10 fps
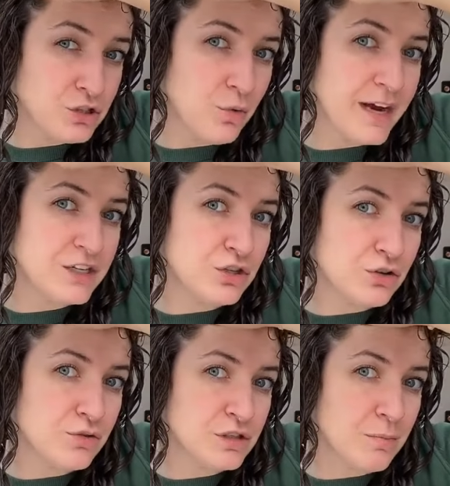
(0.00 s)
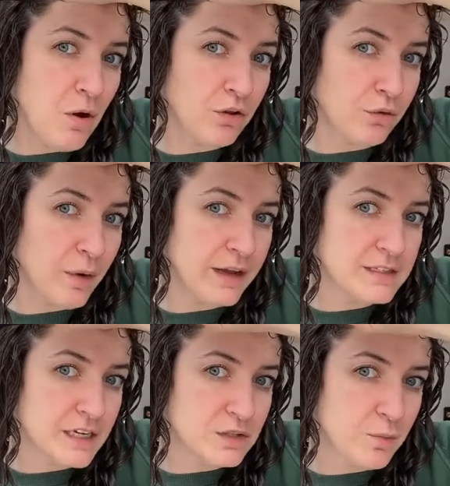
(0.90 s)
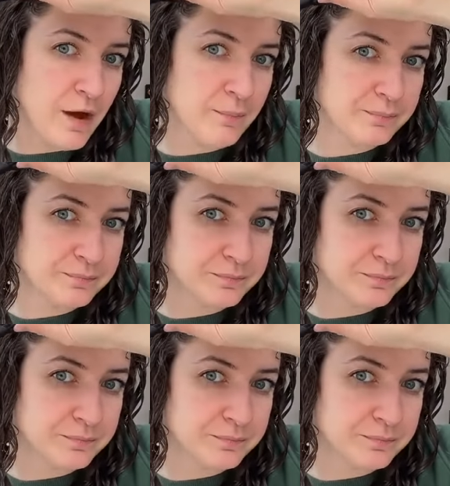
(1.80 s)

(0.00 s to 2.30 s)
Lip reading: So I do smaller ones as well.